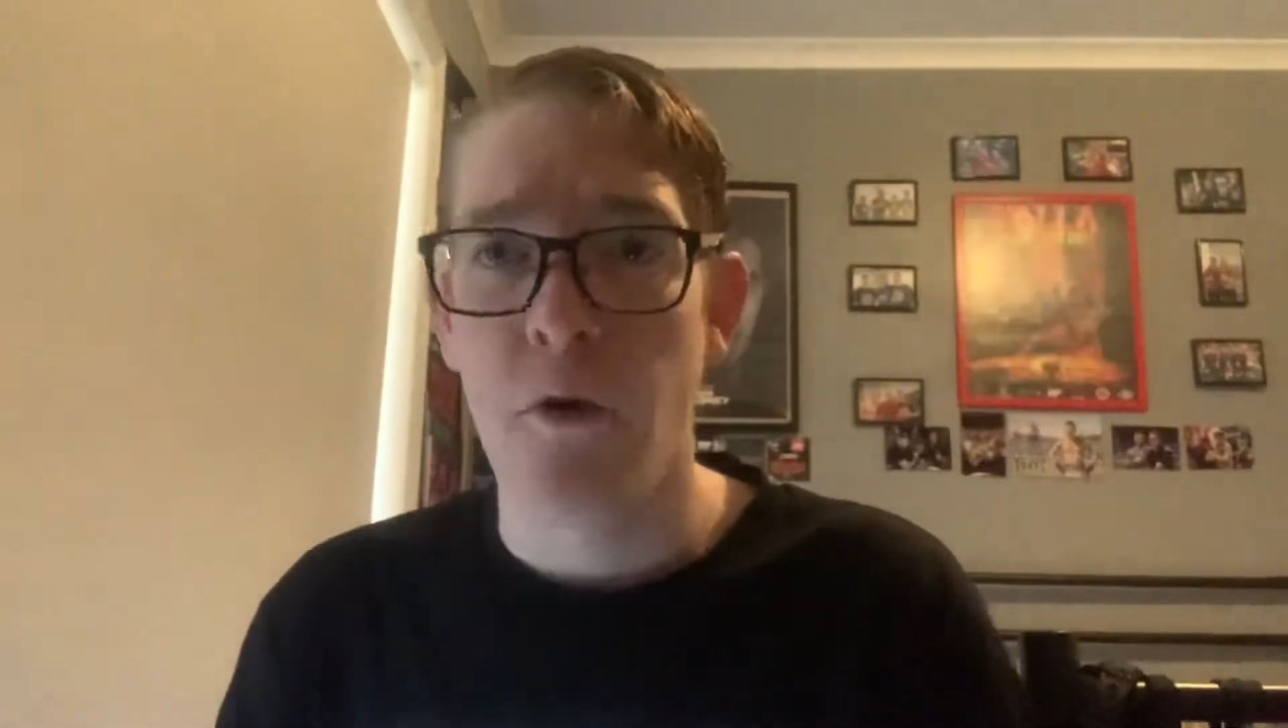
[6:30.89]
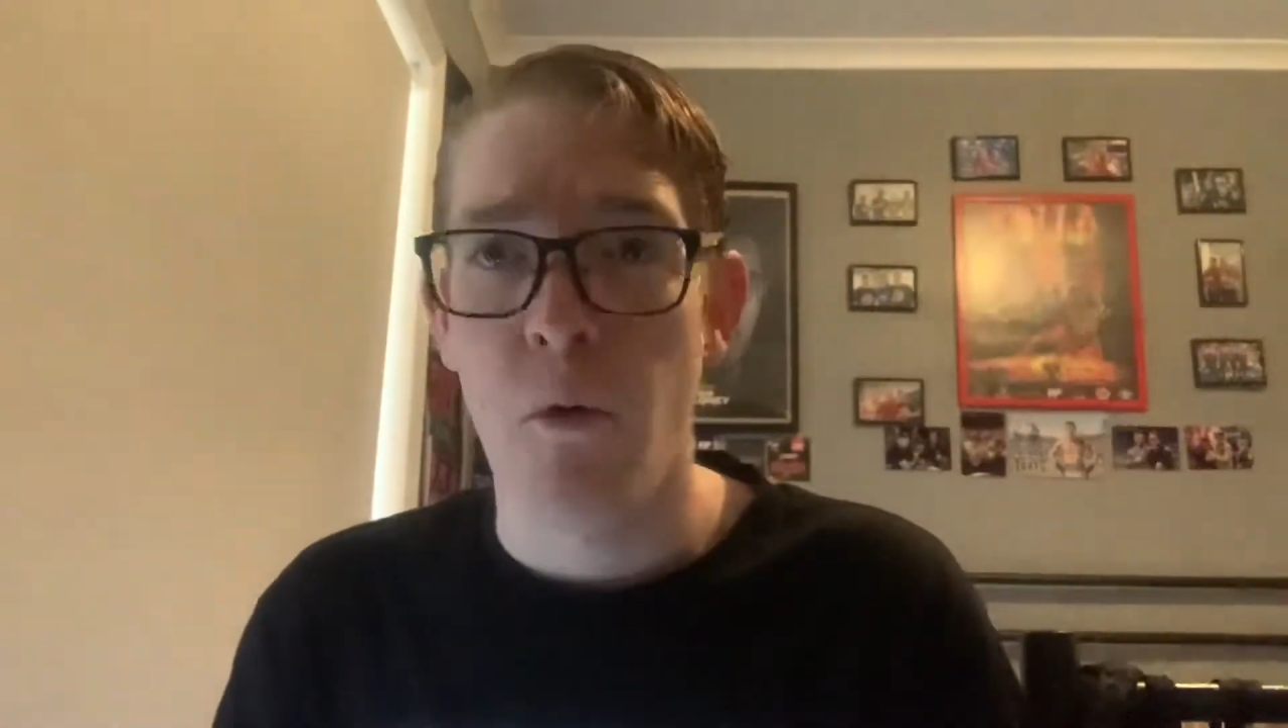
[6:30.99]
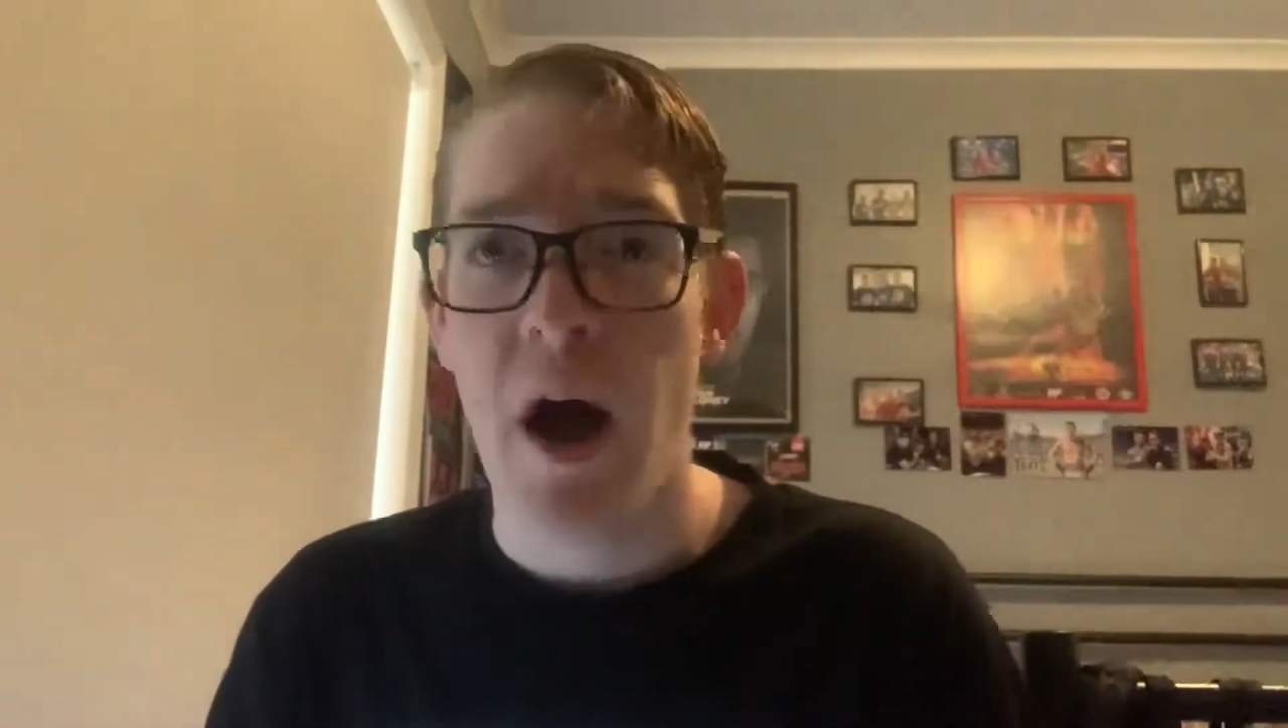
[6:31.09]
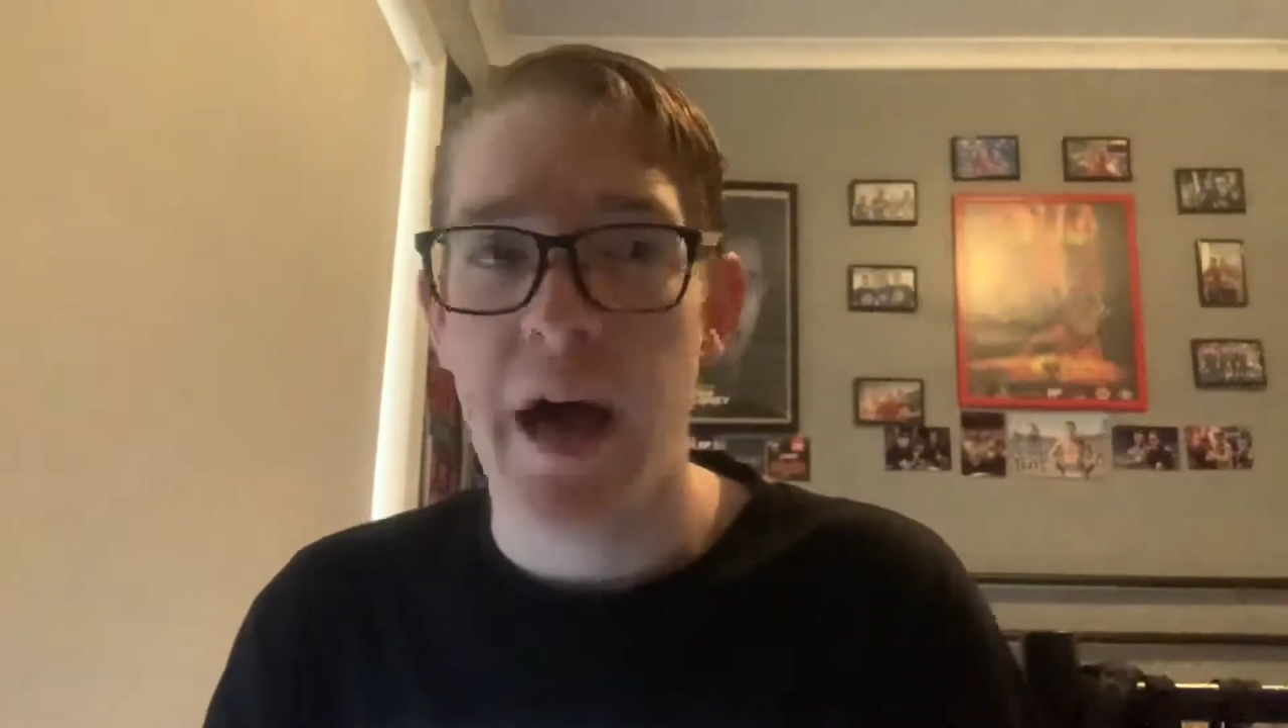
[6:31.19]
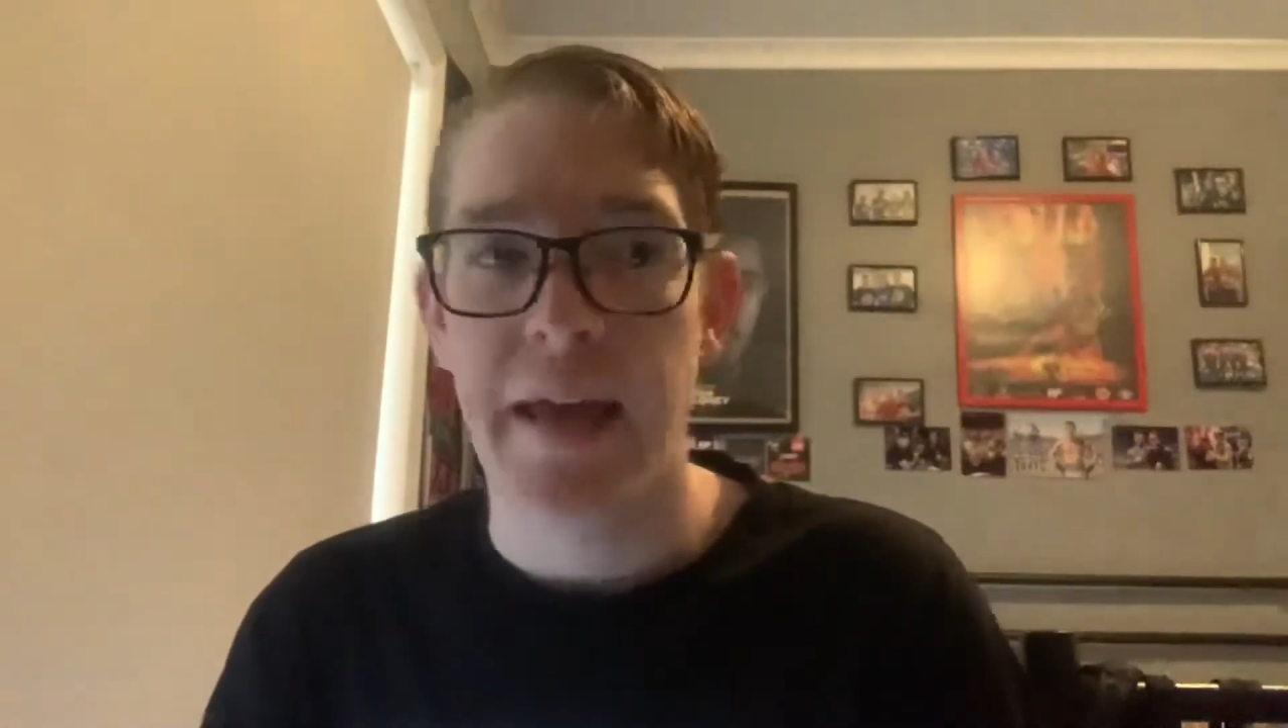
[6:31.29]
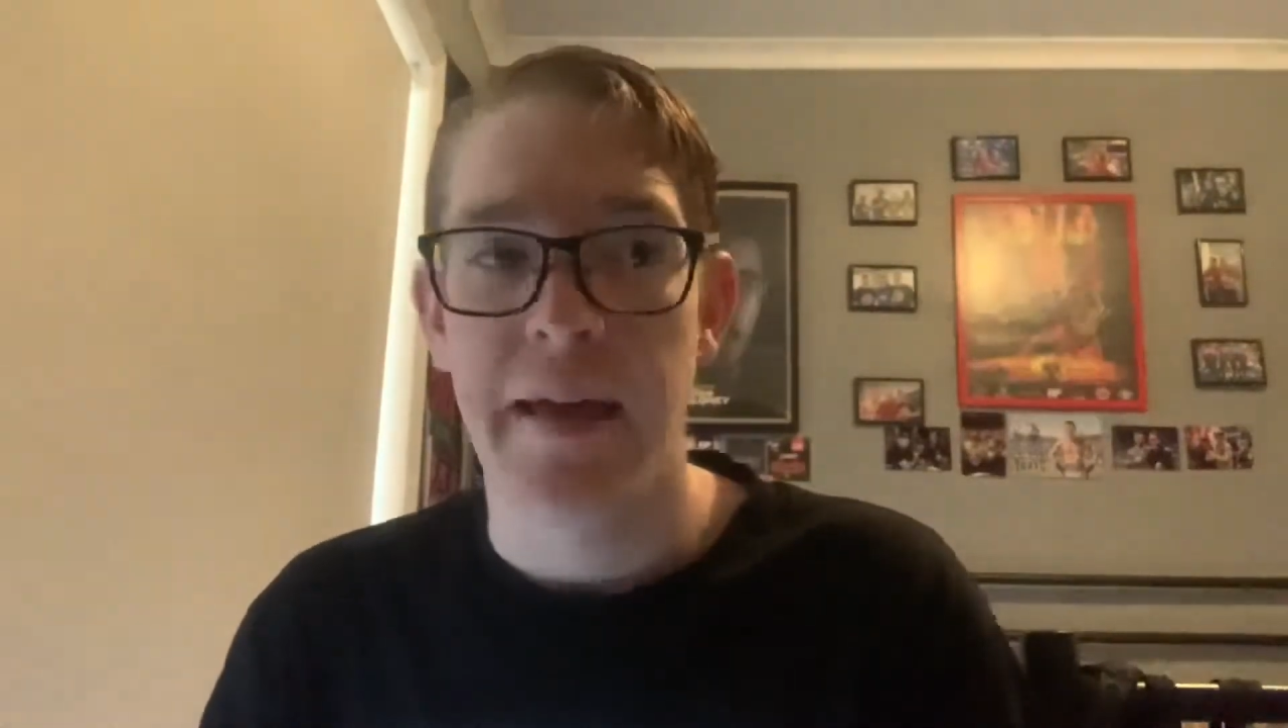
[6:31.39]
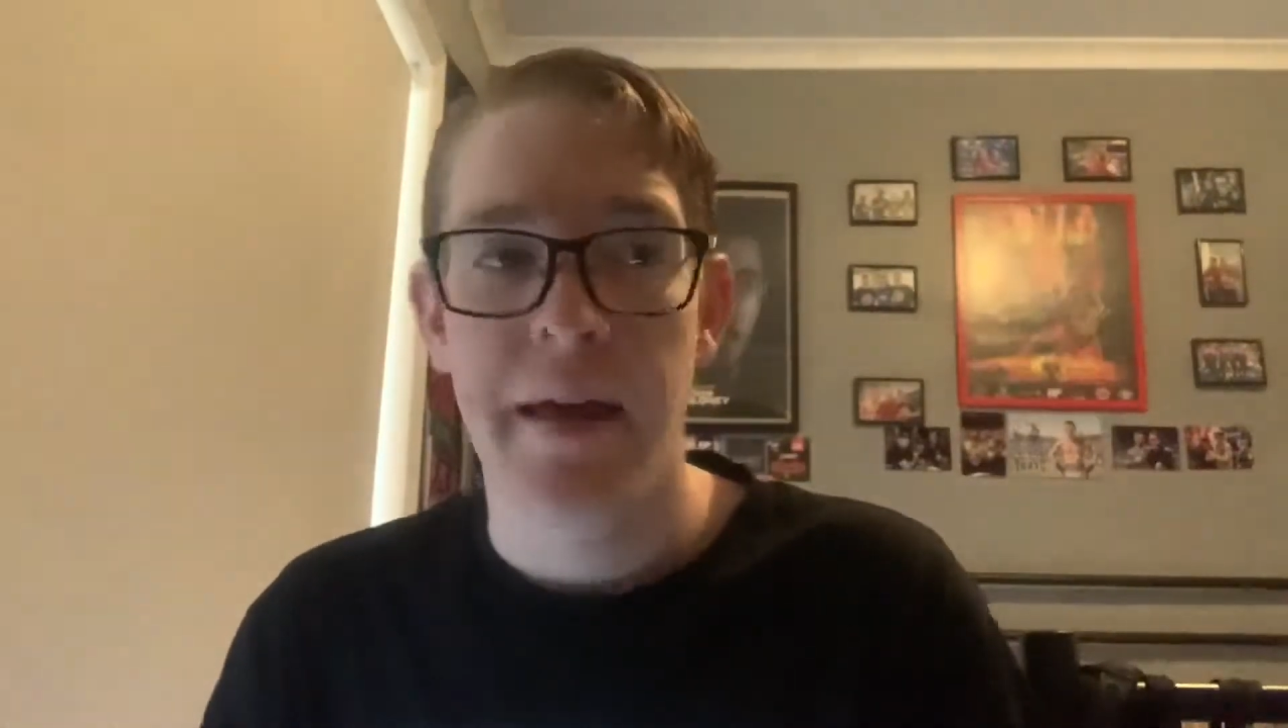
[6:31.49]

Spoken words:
a way.